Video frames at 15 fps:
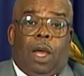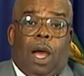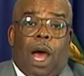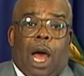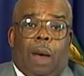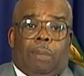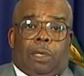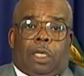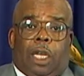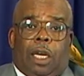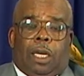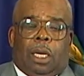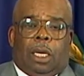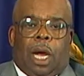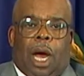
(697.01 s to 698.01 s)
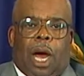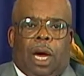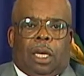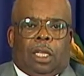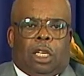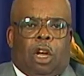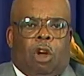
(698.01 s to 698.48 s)
I perceive that God
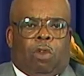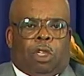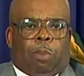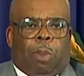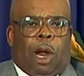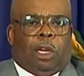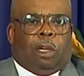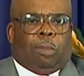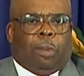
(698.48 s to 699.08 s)
is no respected